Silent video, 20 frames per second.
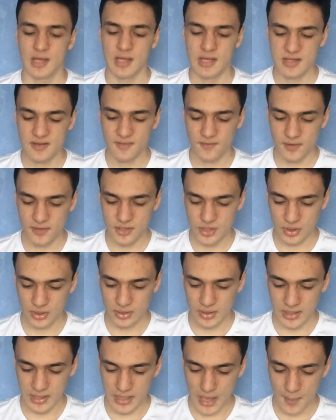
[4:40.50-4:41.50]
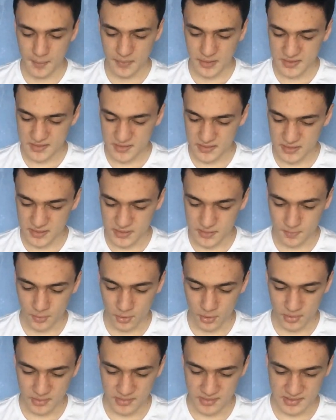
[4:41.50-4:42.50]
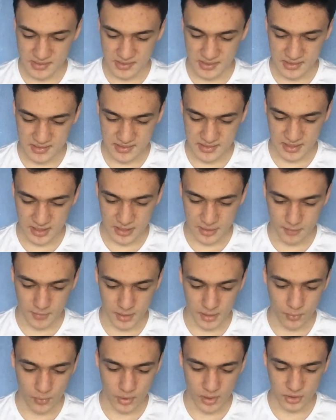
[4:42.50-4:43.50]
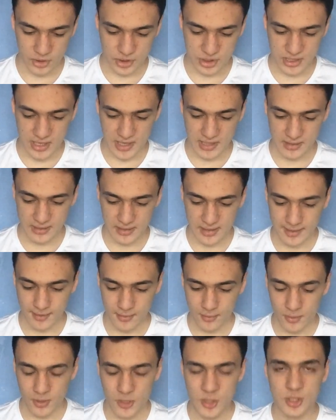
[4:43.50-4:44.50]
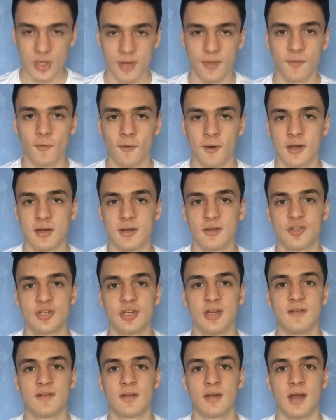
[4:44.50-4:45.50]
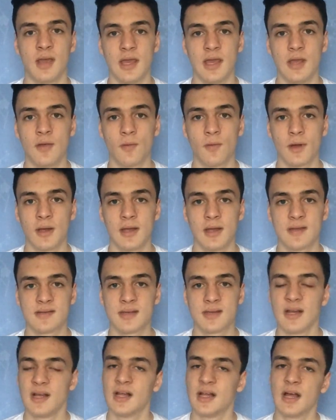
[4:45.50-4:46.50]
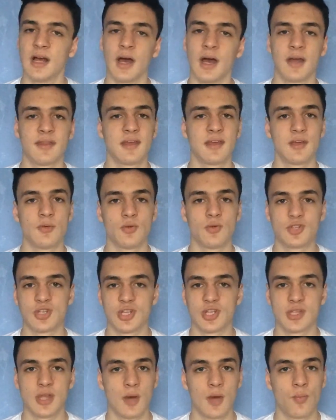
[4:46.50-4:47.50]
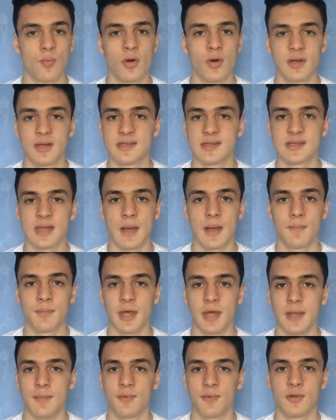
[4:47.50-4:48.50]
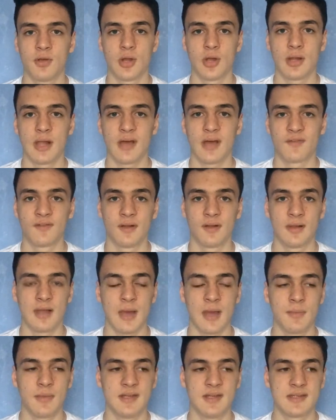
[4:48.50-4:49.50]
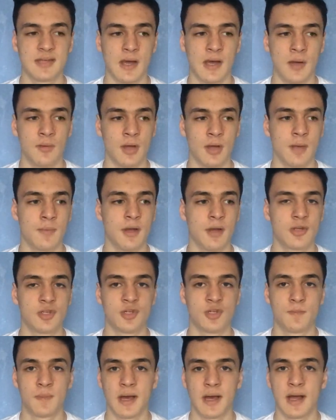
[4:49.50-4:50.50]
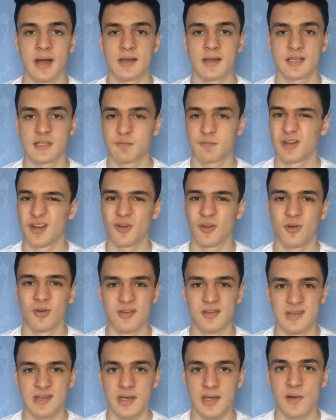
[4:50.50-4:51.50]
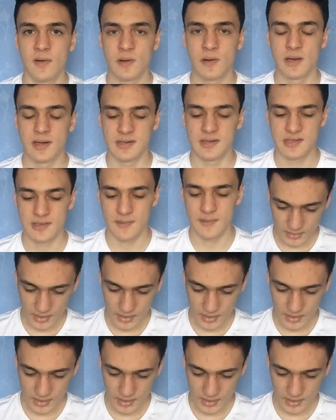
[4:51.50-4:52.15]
Individually, I'm a little disappointed in my Welsh Second Language. I thought I could have achieved an A grade. I think it was just that one exam paper in Year 11 that let me down. I managed to pass, but I got a D grade.